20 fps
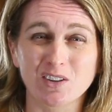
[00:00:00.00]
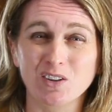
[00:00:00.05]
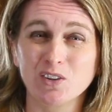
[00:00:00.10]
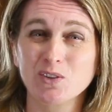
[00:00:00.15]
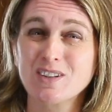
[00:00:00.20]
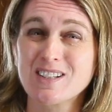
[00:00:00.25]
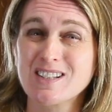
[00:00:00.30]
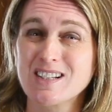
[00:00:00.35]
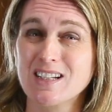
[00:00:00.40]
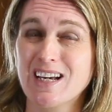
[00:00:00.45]
It
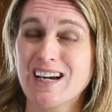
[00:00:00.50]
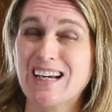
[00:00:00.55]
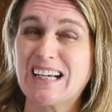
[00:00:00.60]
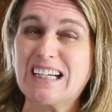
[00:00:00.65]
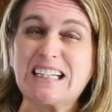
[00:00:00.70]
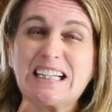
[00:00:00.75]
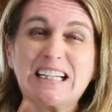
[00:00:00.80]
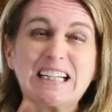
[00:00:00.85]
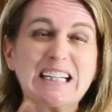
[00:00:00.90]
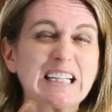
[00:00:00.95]
looks
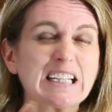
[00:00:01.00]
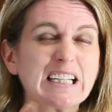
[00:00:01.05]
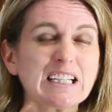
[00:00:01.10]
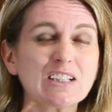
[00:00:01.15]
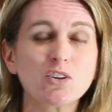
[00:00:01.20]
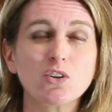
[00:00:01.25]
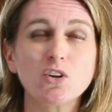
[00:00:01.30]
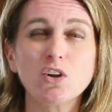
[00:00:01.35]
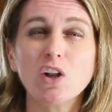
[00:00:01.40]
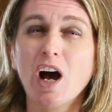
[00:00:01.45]
like
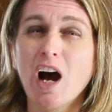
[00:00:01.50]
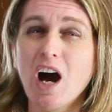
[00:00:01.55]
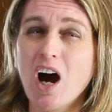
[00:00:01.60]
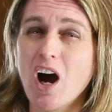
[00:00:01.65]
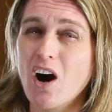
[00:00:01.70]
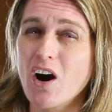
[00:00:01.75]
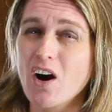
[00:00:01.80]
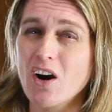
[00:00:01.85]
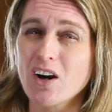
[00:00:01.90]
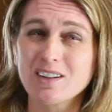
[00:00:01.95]
little
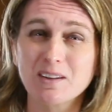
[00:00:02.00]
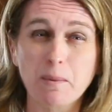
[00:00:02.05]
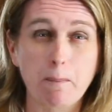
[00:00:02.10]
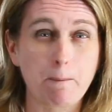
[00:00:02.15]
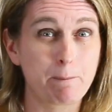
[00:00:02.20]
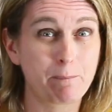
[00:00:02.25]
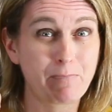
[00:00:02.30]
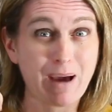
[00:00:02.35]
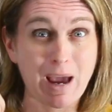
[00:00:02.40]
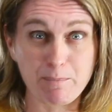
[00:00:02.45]
hard
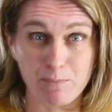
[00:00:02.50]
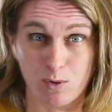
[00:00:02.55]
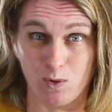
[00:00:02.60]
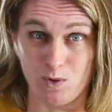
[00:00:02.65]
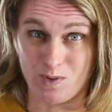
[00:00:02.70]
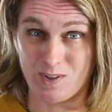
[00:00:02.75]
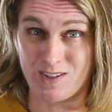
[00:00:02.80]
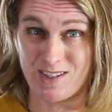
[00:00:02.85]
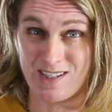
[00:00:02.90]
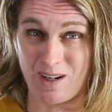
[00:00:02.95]

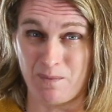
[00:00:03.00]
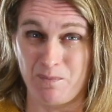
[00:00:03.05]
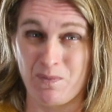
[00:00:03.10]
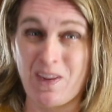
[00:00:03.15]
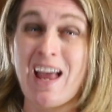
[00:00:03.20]
pebbles.